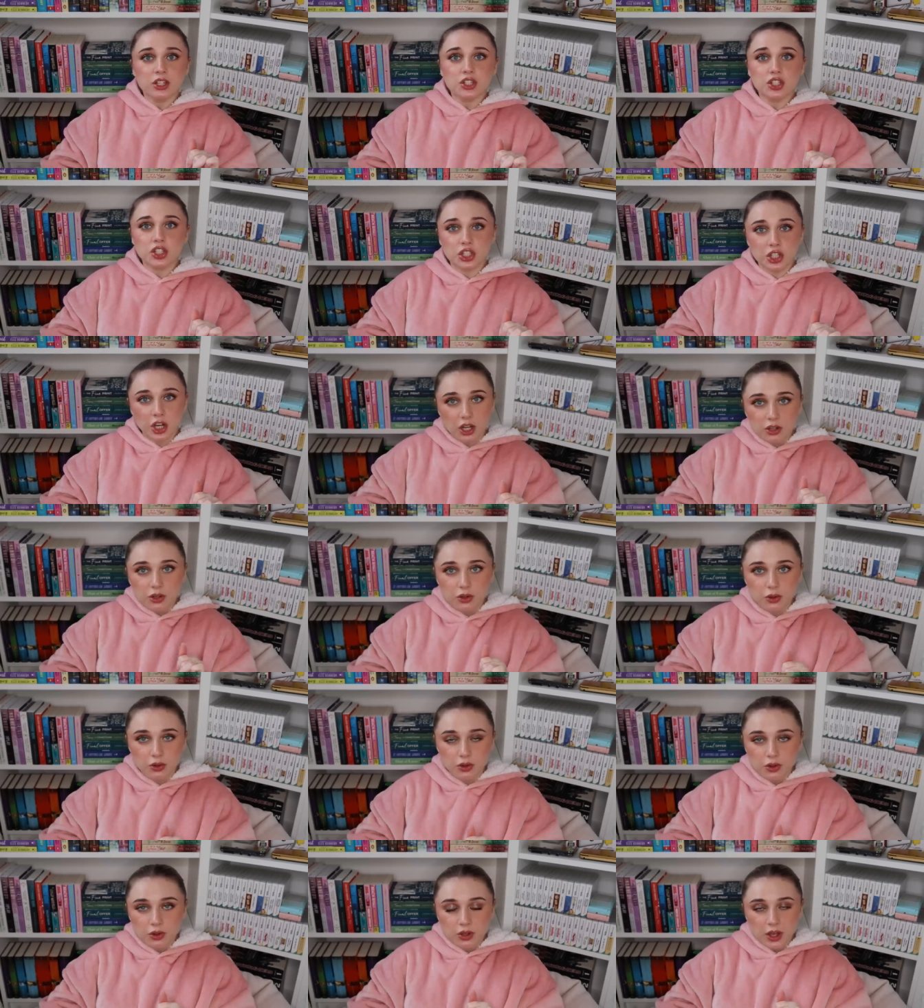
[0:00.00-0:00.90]

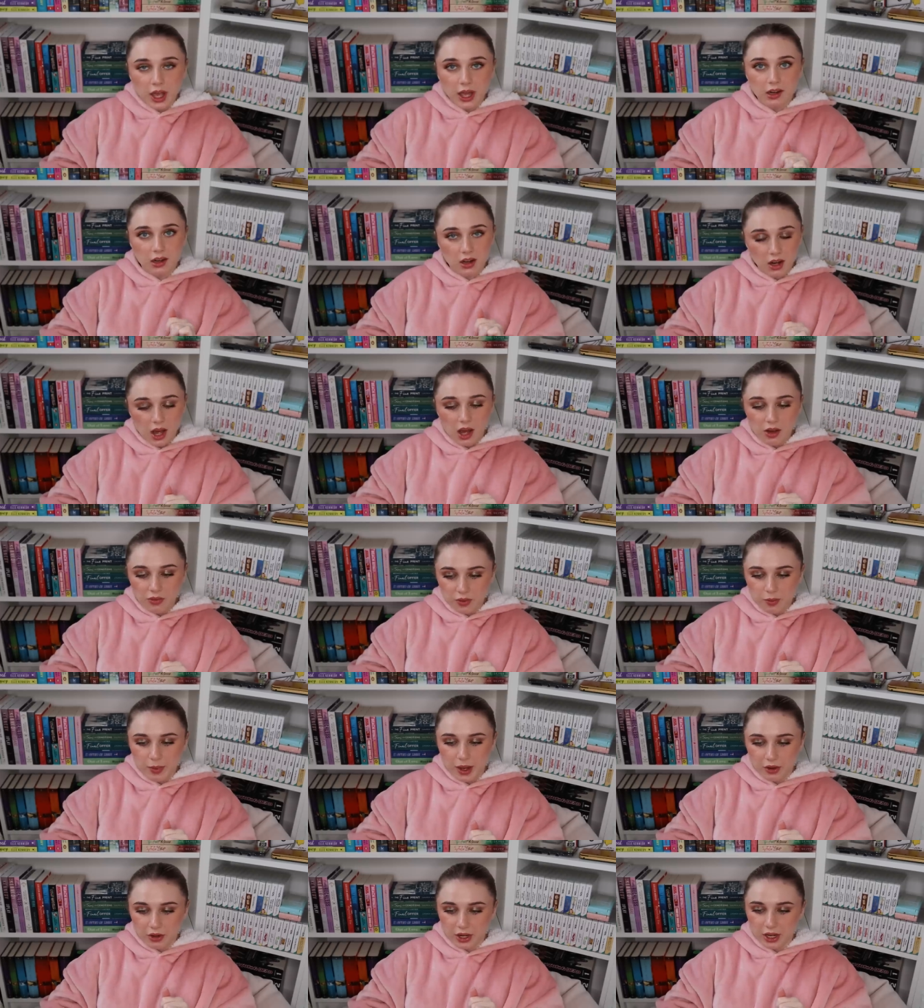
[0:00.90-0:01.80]
chuckle and a laugh
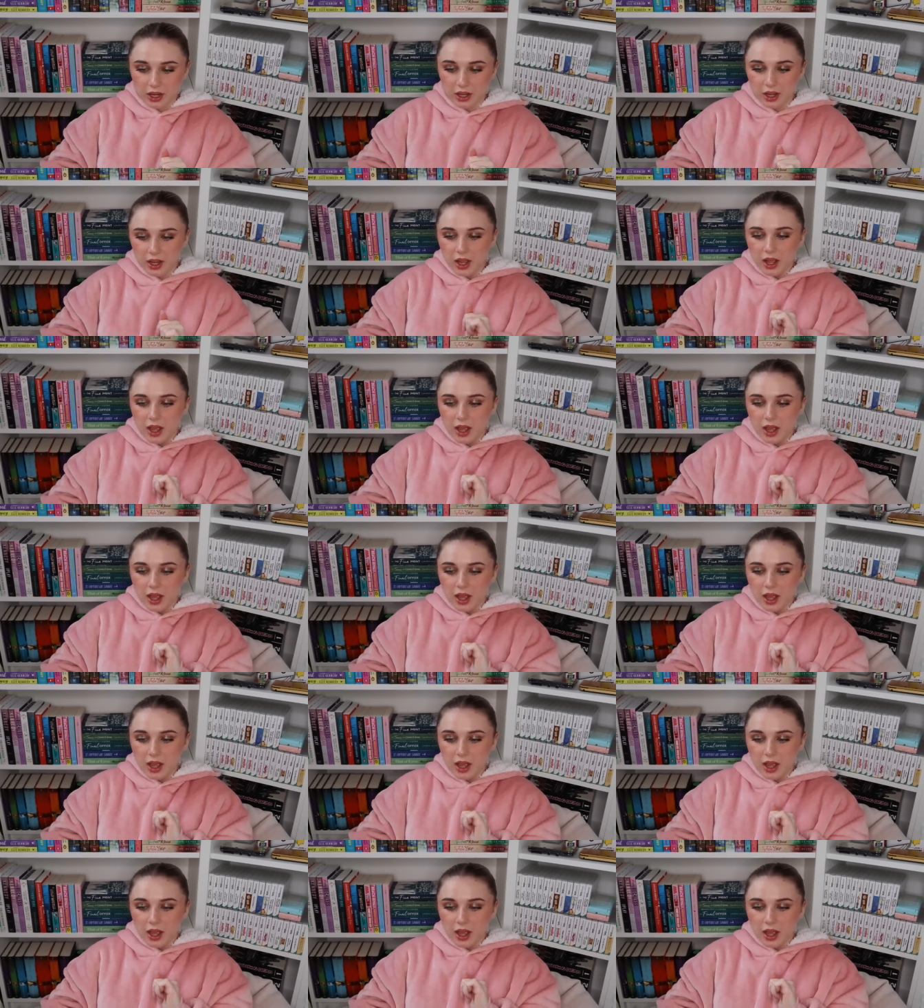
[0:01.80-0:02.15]
about it.